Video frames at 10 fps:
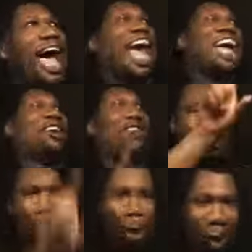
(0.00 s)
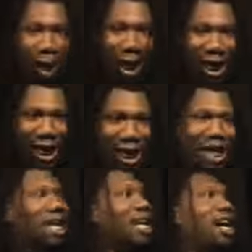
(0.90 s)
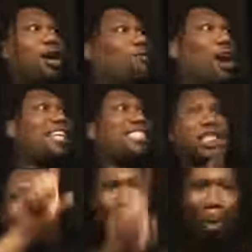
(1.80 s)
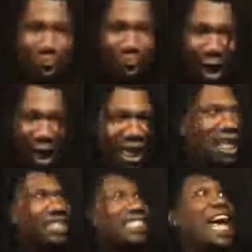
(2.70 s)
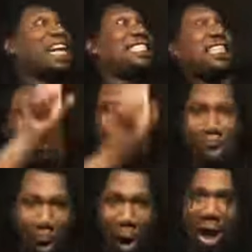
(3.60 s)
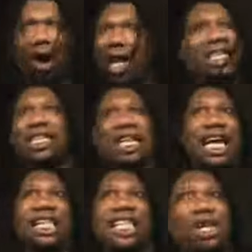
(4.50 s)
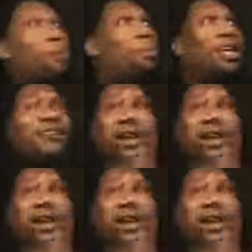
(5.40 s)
angry, boy. Uh, racist, boy. Sexist, boy. All that just anything you put in